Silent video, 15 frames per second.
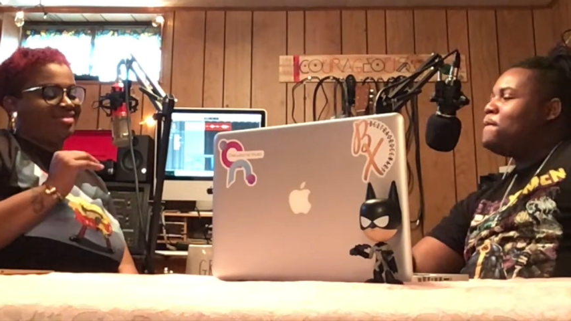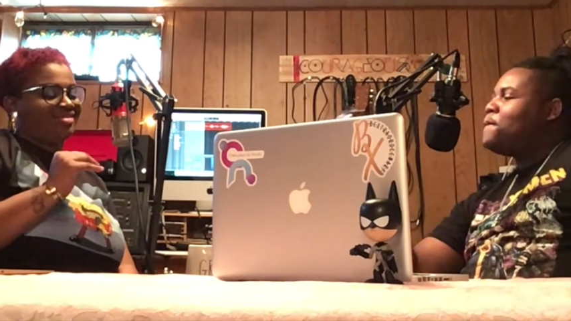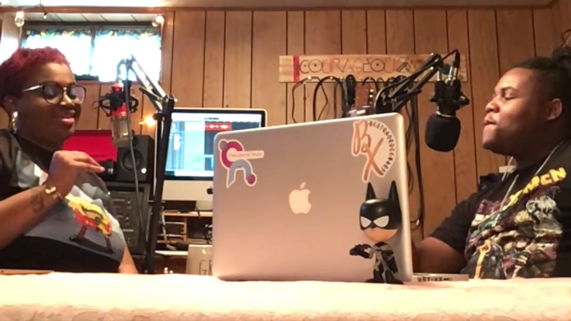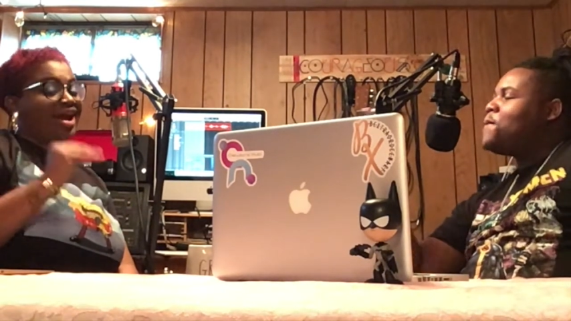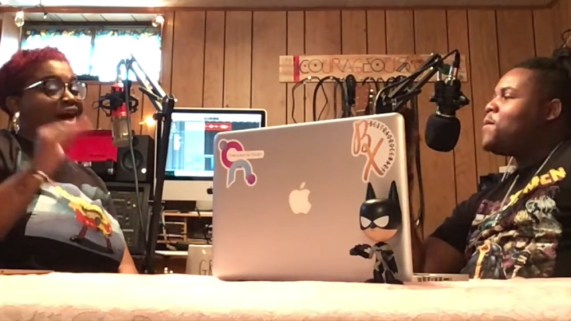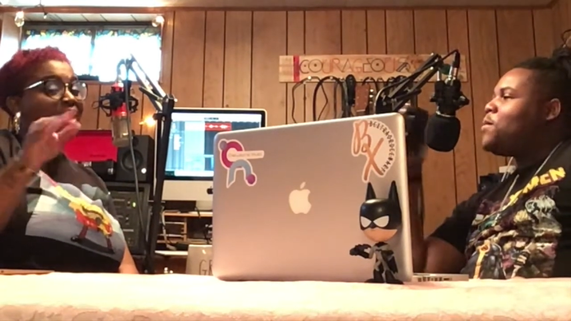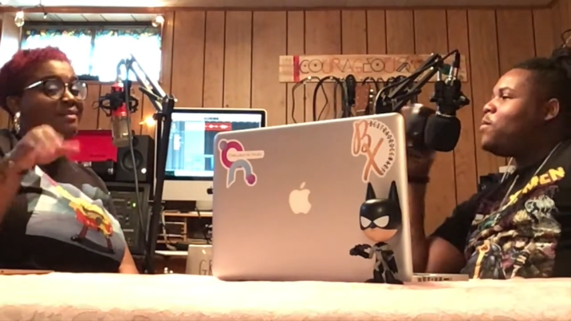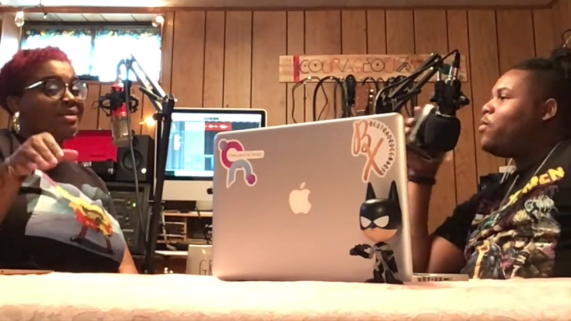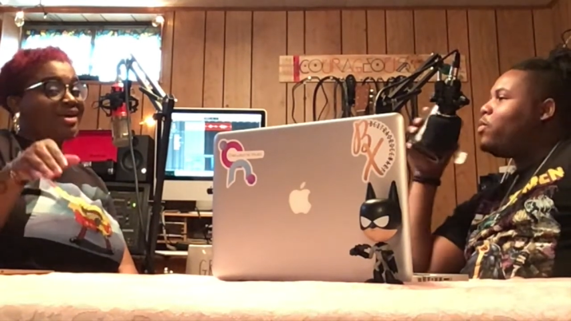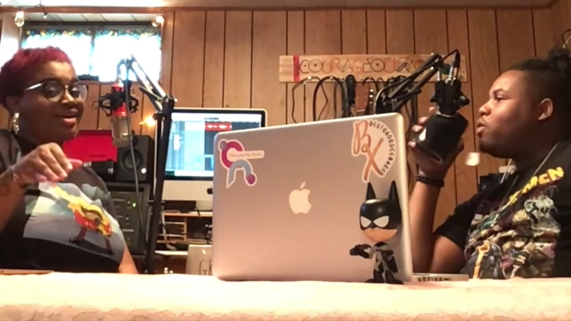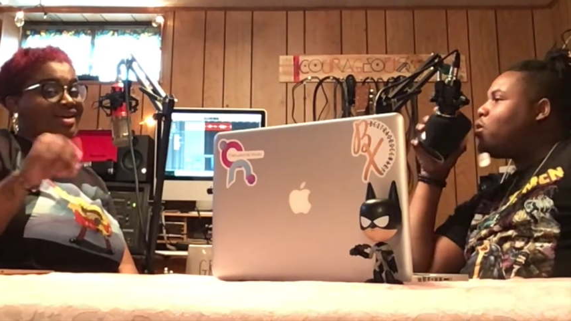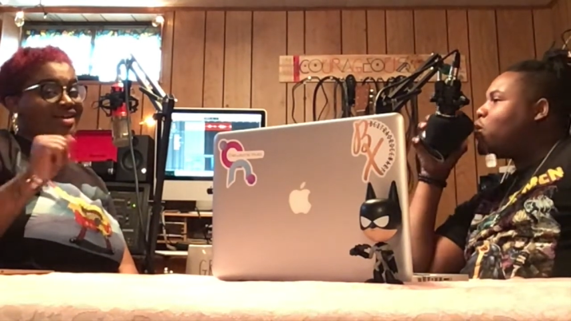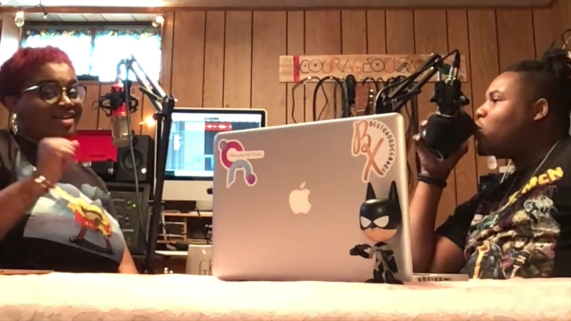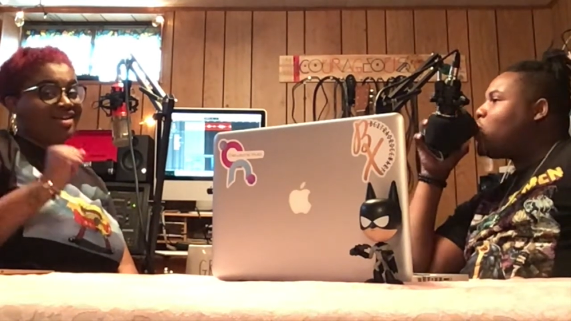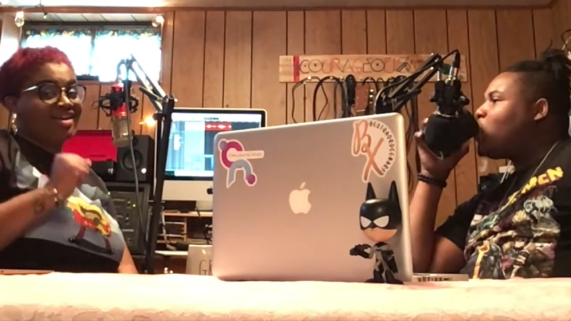Speaker 1: comment.
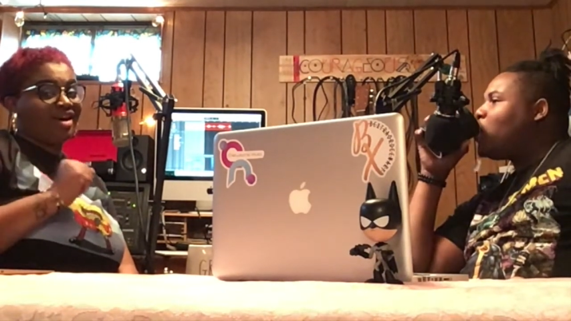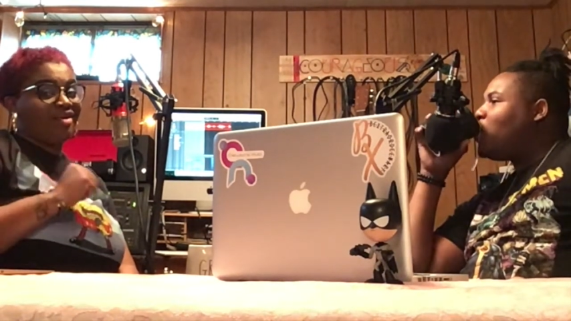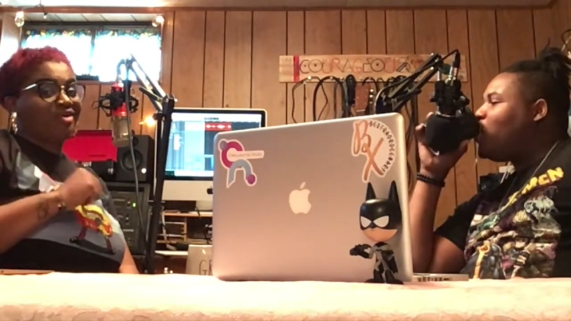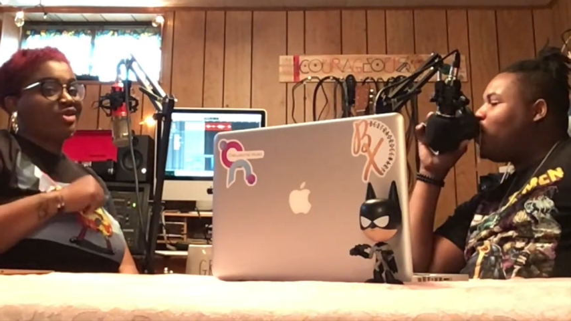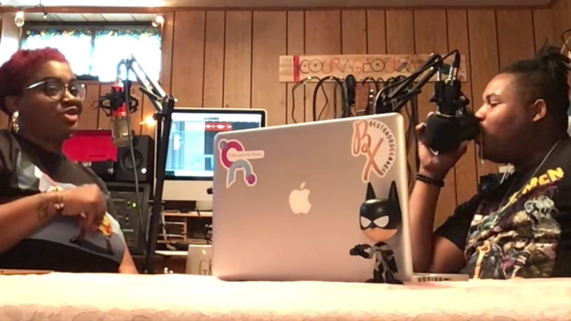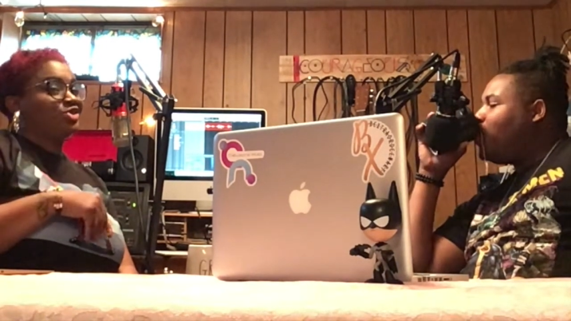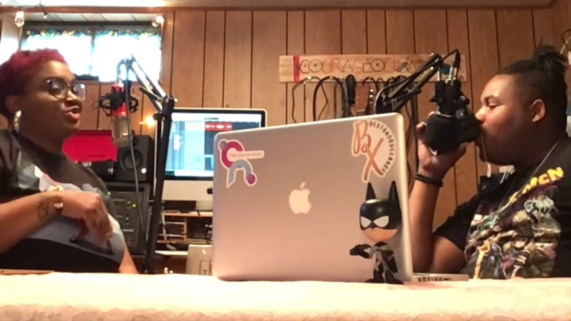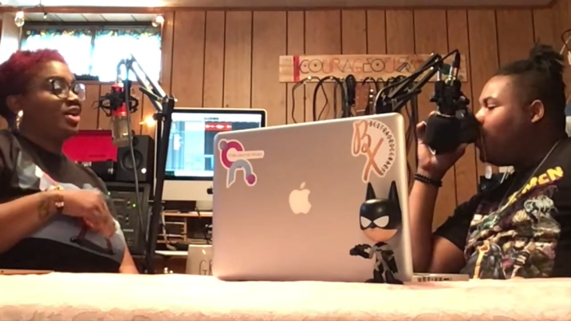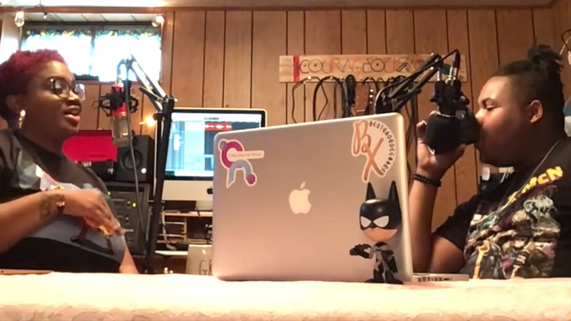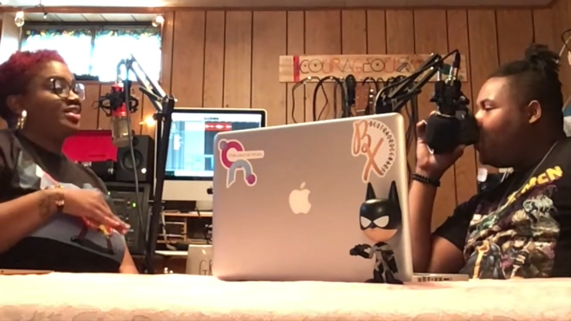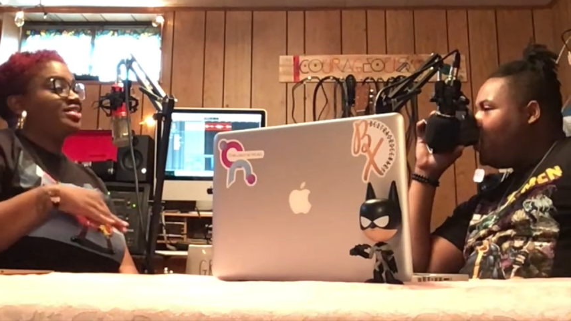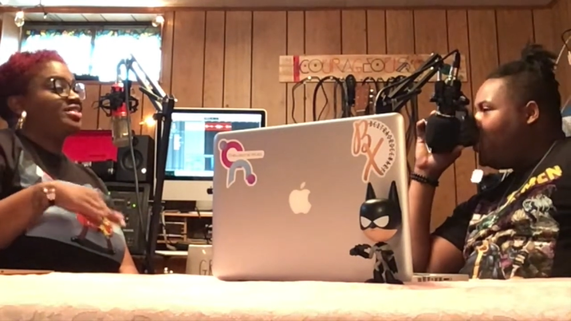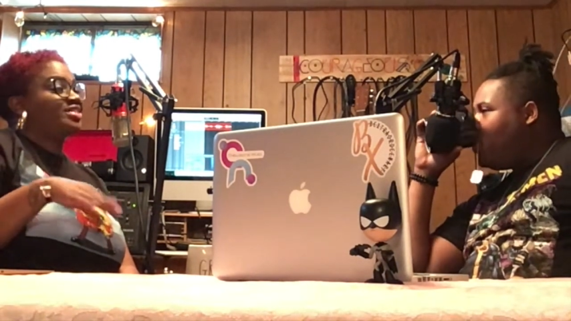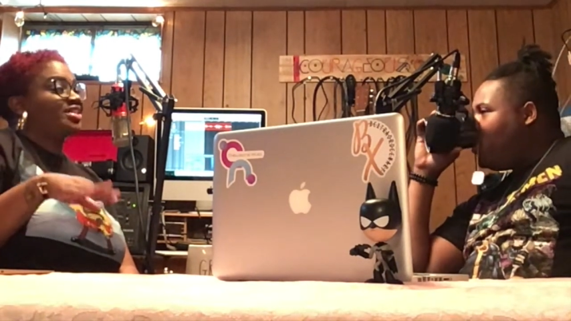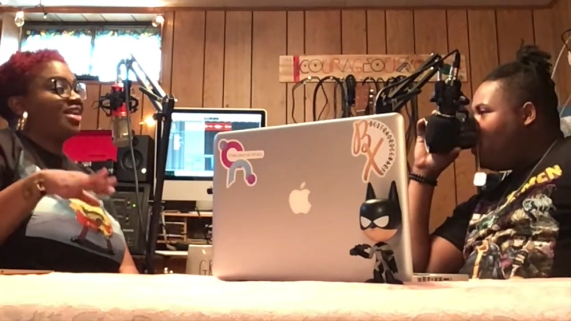I want you guys
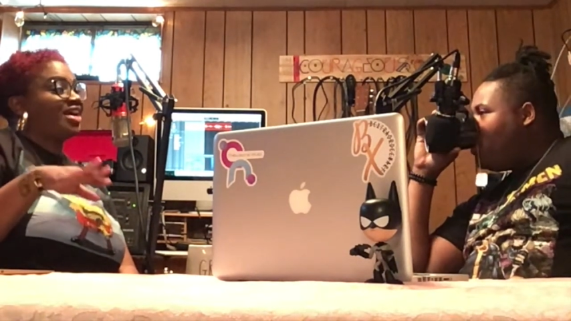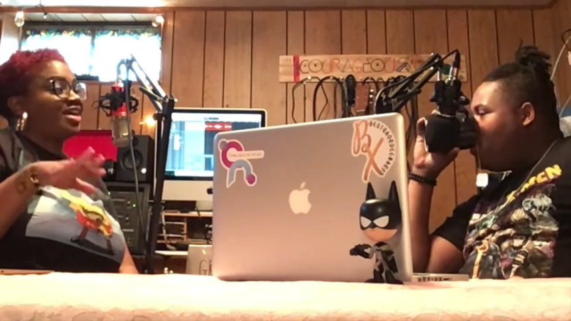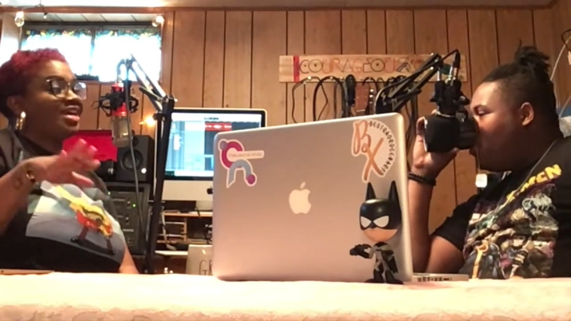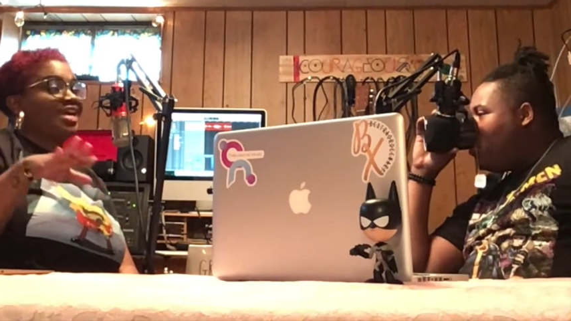to like